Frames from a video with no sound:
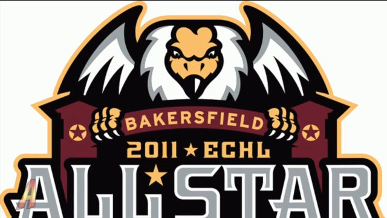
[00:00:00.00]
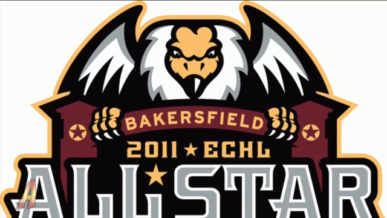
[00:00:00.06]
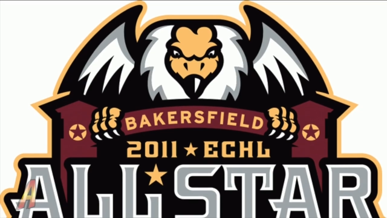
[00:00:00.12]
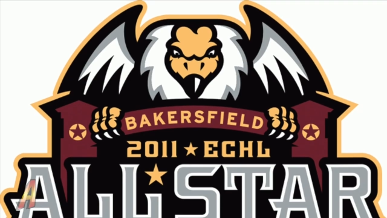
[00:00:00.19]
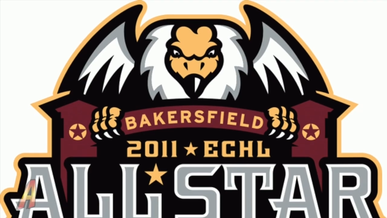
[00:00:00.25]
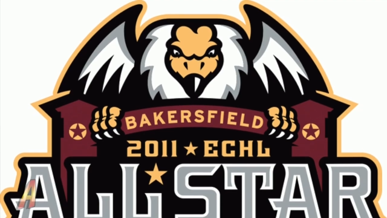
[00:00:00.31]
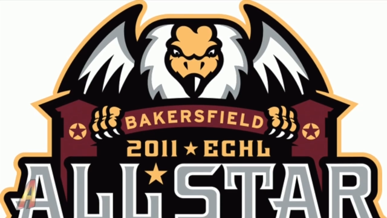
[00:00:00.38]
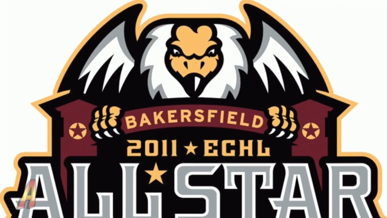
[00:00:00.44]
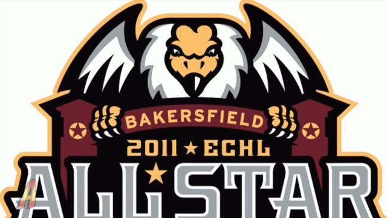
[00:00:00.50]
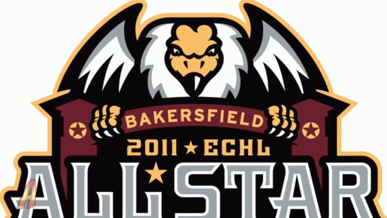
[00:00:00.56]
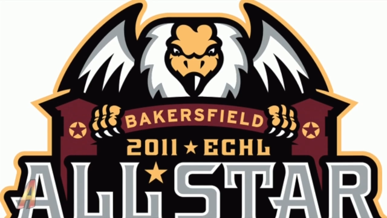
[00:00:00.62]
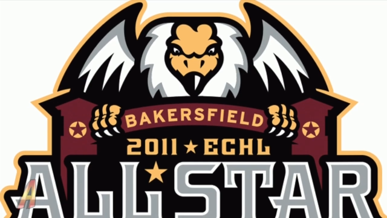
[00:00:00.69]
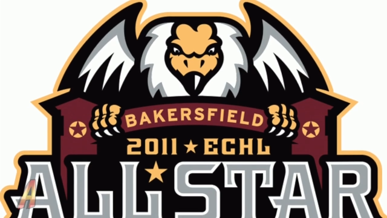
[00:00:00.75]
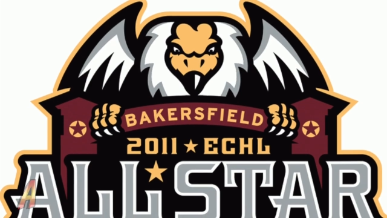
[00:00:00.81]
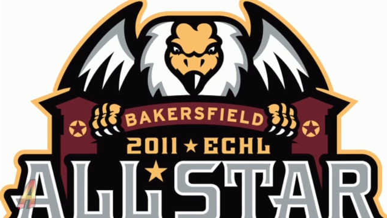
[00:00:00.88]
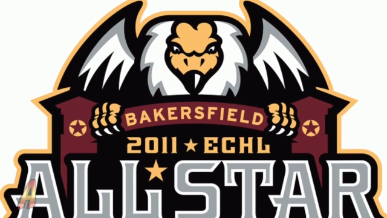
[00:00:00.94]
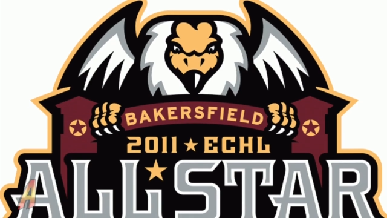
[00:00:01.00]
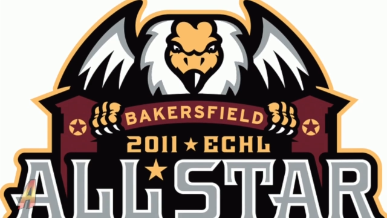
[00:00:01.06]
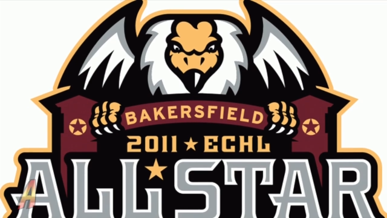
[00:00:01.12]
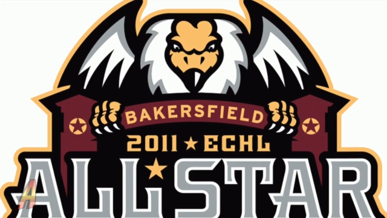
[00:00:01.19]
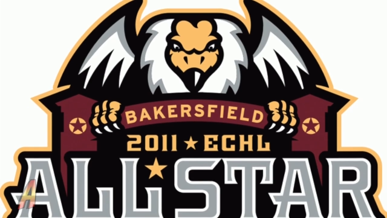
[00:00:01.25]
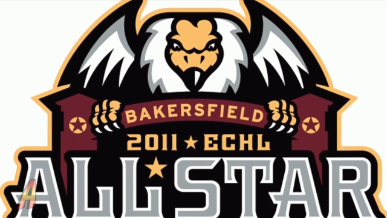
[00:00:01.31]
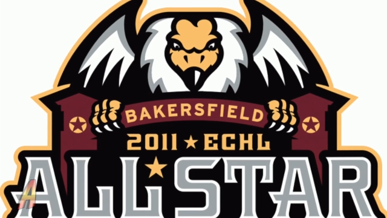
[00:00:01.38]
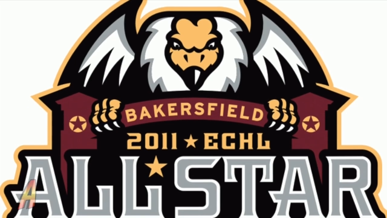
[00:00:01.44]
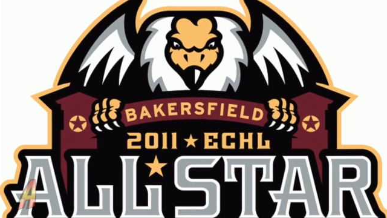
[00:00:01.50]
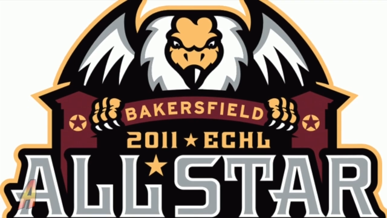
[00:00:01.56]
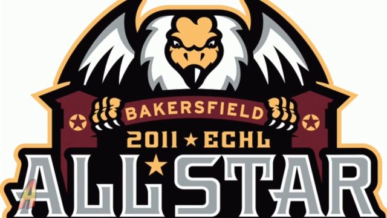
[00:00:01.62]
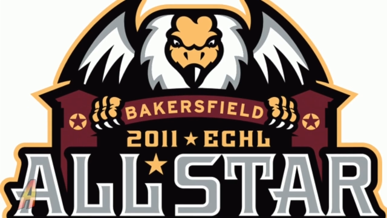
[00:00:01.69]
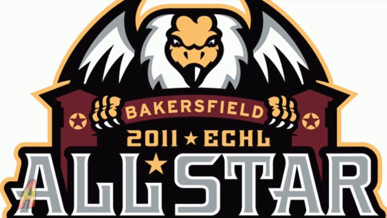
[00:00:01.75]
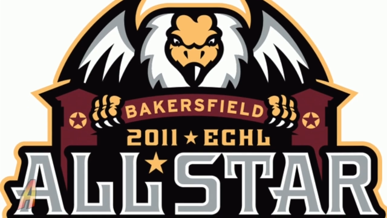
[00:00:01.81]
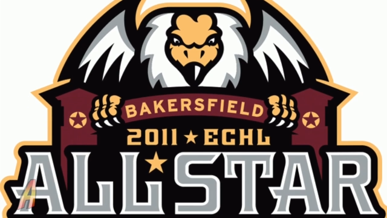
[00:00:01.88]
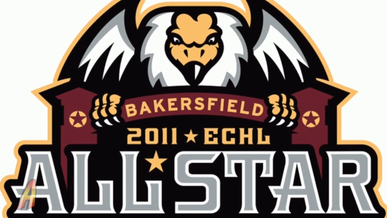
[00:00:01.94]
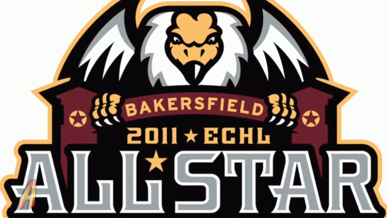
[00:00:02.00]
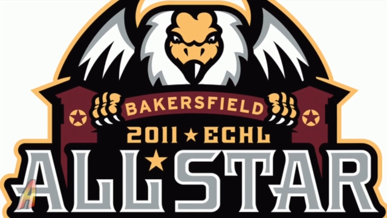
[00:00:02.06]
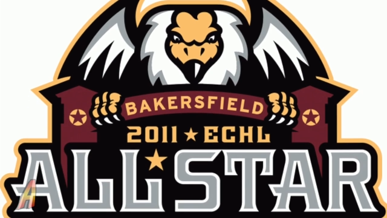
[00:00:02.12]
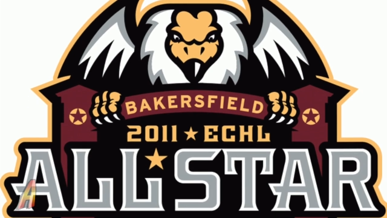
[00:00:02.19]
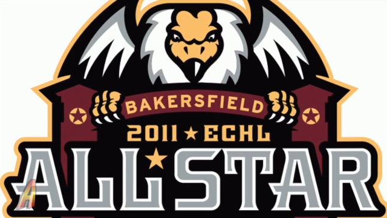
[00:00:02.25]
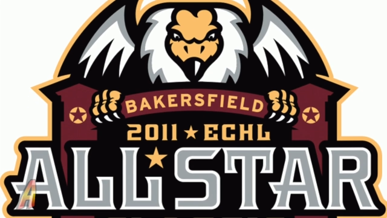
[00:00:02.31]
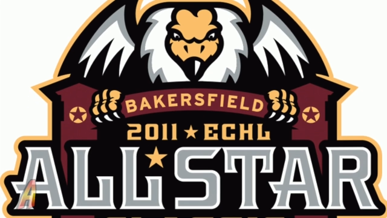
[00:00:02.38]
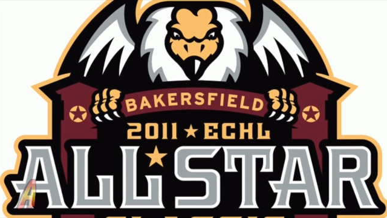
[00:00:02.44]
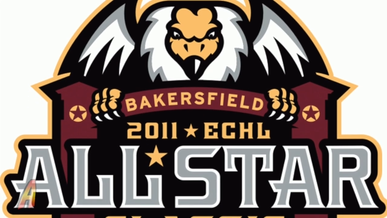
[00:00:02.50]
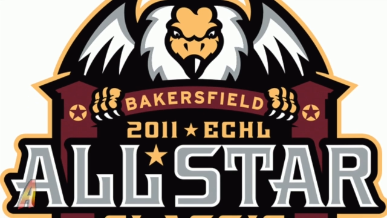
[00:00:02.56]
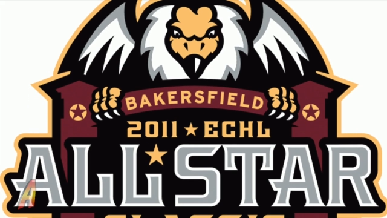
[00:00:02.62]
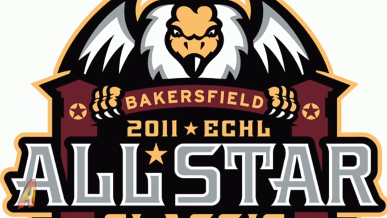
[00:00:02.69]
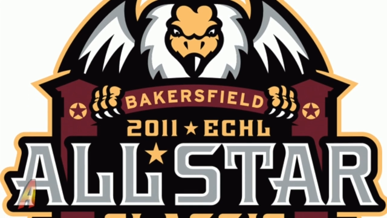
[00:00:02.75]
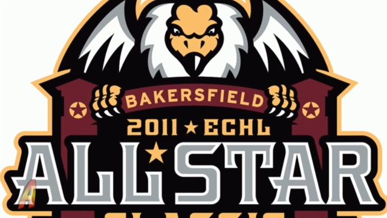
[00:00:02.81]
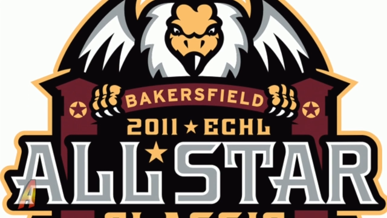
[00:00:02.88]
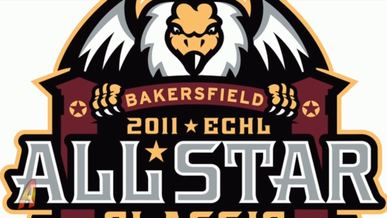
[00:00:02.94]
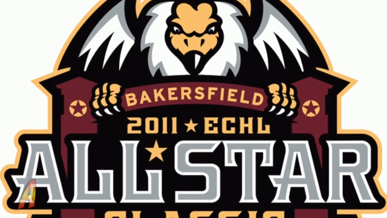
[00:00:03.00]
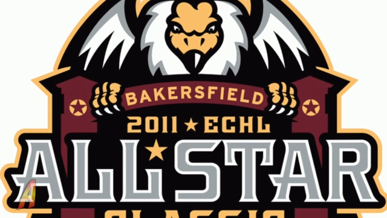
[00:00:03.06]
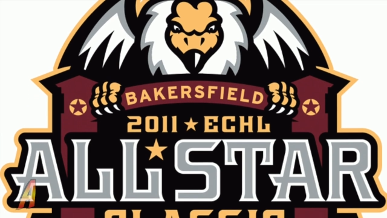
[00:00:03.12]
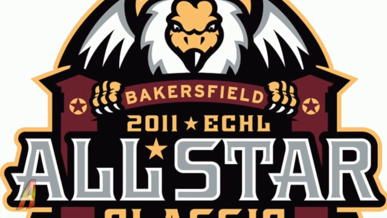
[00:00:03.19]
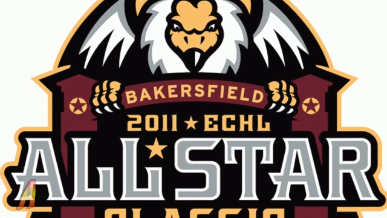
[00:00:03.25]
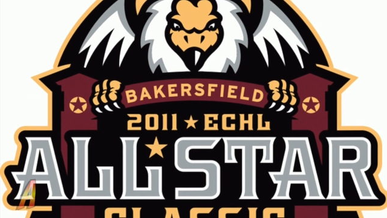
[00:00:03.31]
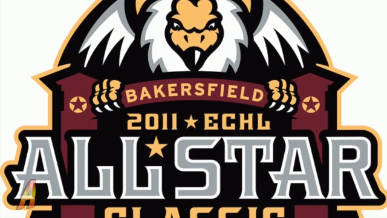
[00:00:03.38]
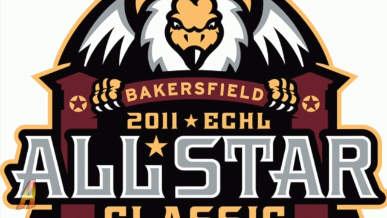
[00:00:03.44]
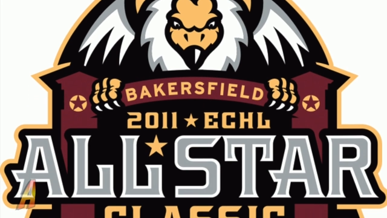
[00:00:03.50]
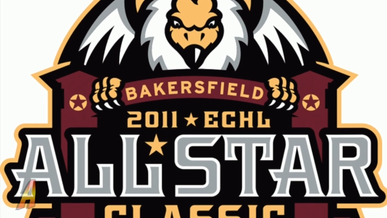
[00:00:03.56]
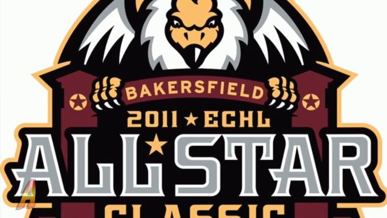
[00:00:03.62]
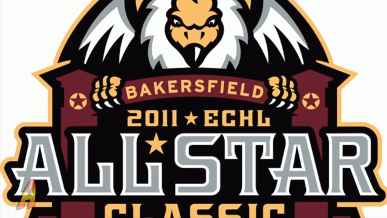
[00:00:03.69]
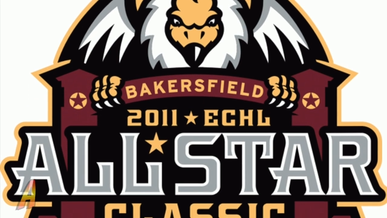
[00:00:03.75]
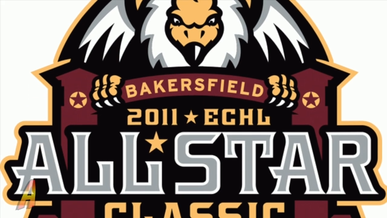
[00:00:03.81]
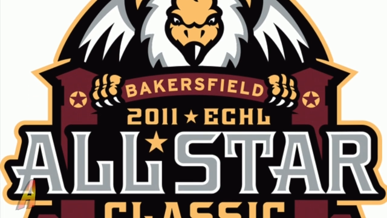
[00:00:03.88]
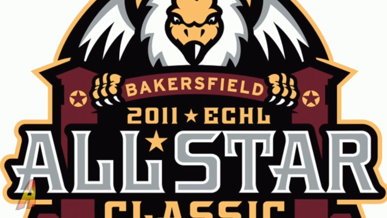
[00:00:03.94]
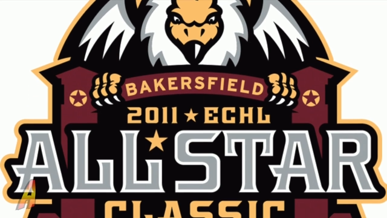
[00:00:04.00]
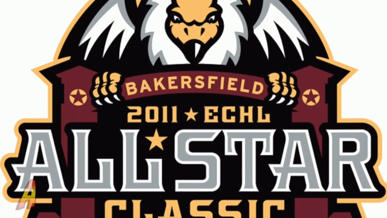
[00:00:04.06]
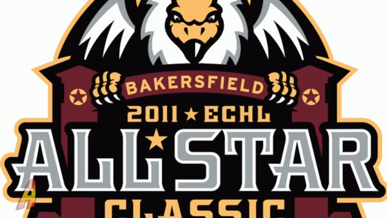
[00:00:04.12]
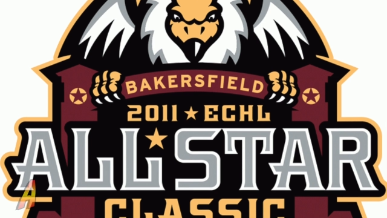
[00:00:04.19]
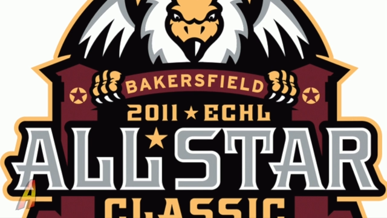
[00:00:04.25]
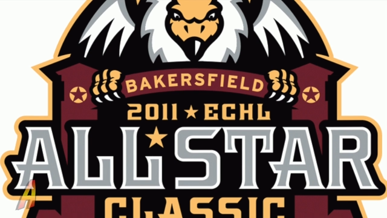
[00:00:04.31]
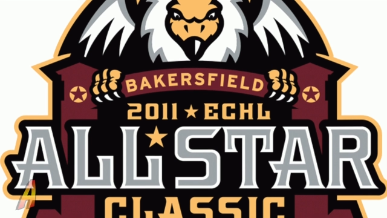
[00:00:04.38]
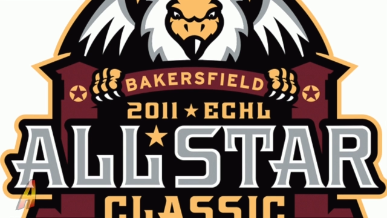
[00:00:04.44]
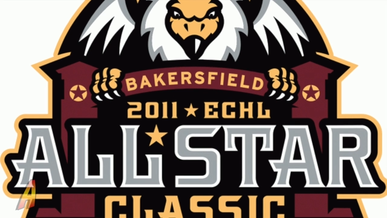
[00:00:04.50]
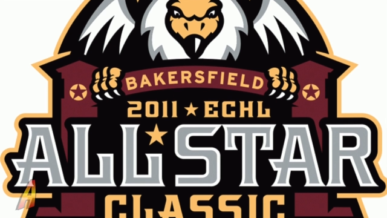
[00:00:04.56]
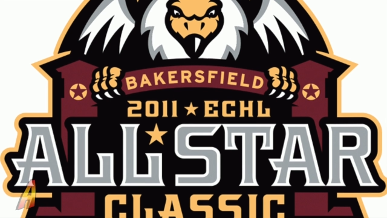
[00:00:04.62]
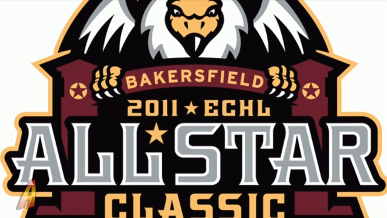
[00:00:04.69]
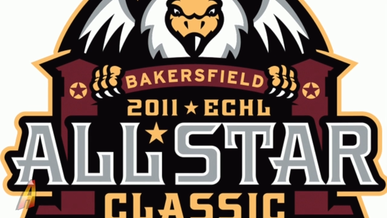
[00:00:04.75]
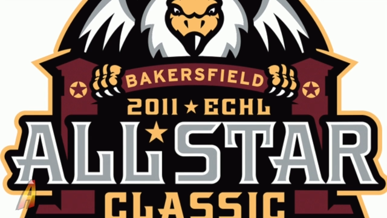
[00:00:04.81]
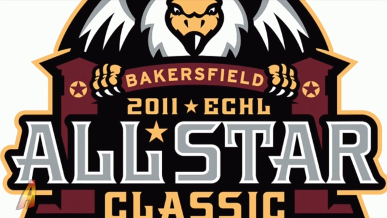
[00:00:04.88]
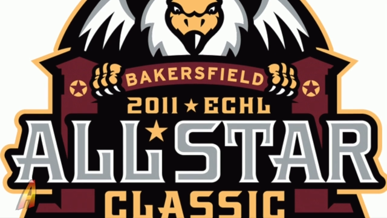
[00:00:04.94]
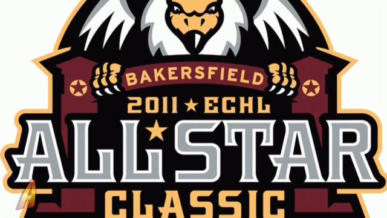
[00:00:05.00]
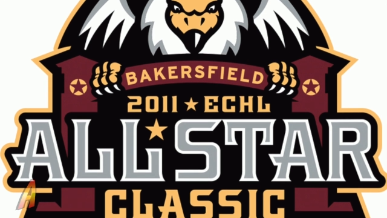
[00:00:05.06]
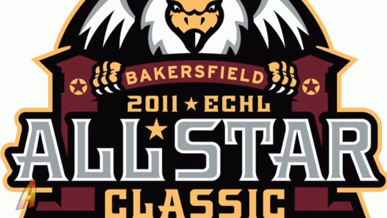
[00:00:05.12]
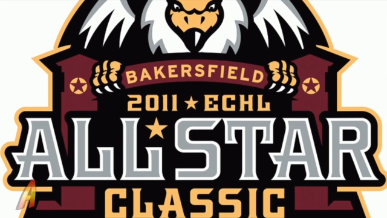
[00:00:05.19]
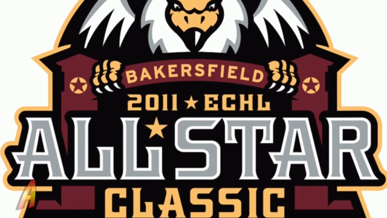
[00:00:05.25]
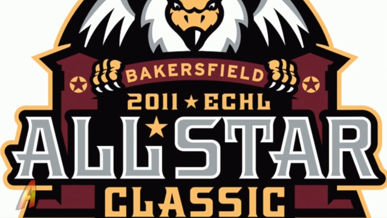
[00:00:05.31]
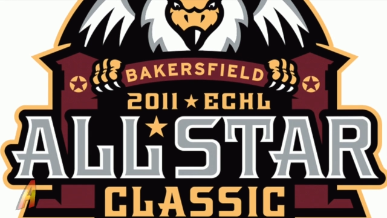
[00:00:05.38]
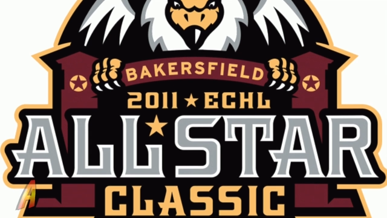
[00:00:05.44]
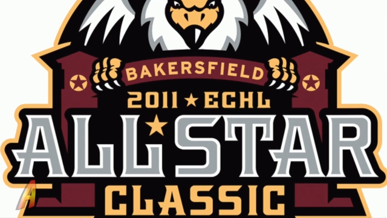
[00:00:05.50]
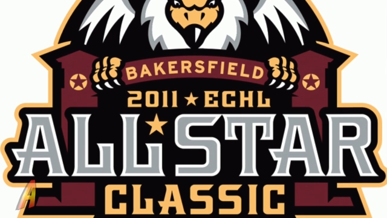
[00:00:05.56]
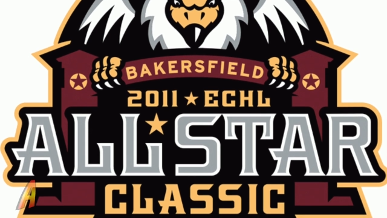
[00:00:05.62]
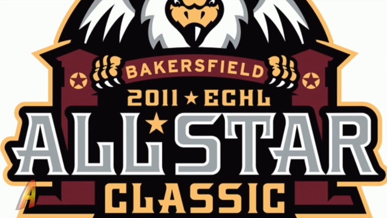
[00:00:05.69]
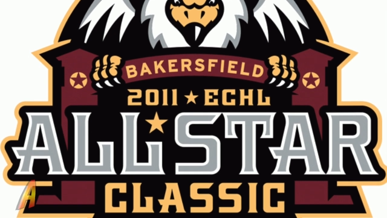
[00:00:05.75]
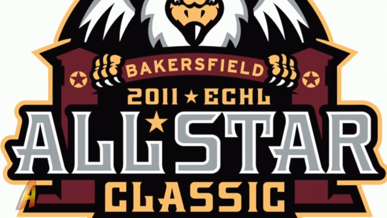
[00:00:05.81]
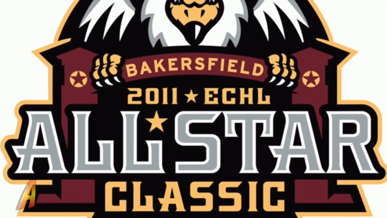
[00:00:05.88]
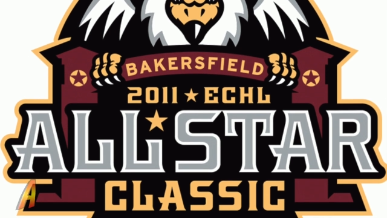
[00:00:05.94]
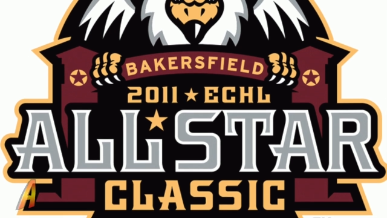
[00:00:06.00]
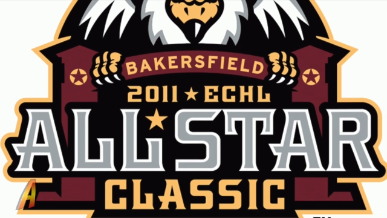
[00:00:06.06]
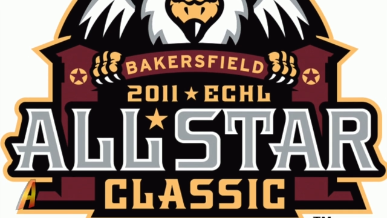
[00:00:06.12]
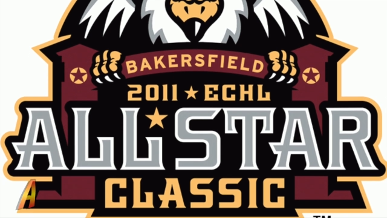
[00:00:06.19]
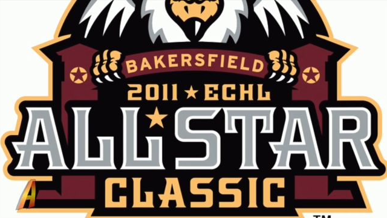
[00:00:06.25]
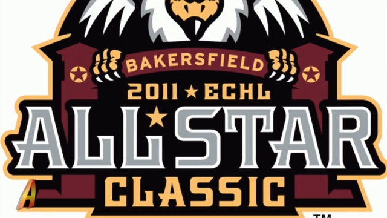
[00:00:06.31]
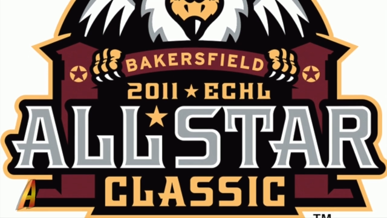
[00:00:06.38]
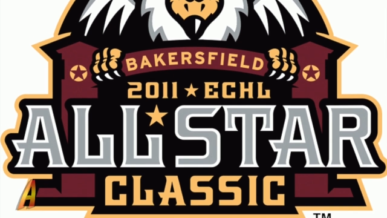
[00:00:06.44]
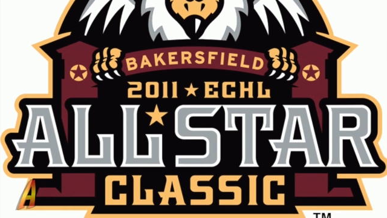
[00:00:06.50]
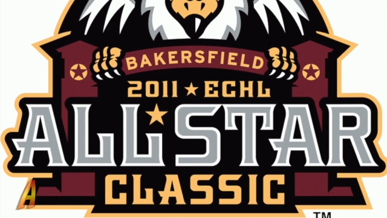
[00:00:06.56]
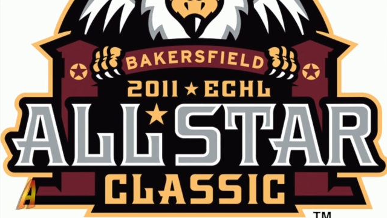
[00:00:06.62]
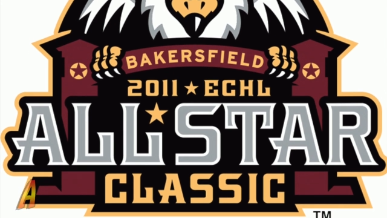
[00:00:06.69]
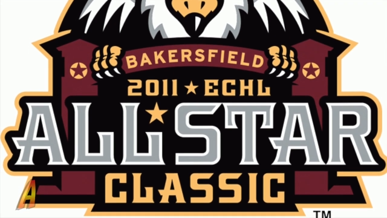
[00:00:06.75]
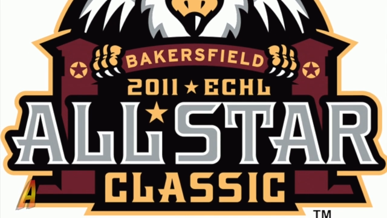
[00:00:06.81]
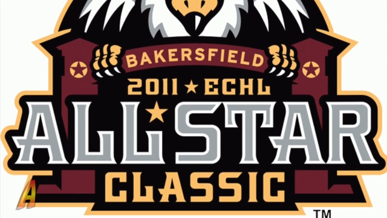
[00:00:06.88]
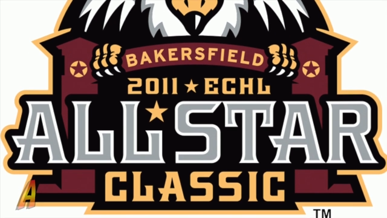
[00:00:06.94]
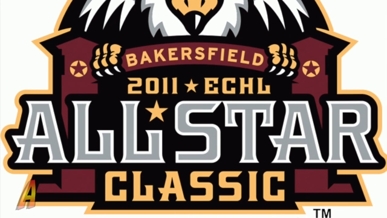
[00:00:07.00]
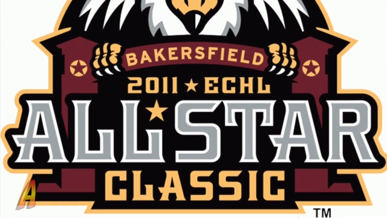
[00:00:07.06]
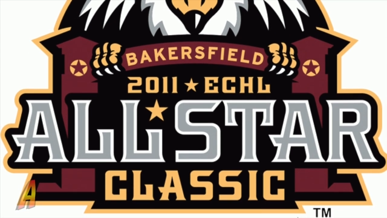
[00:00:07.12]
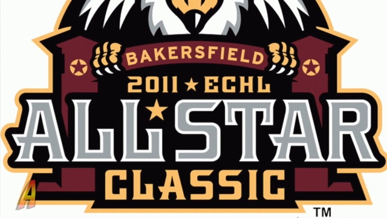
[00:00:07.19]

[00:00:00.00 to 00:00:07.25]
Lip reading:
(no speaker visible)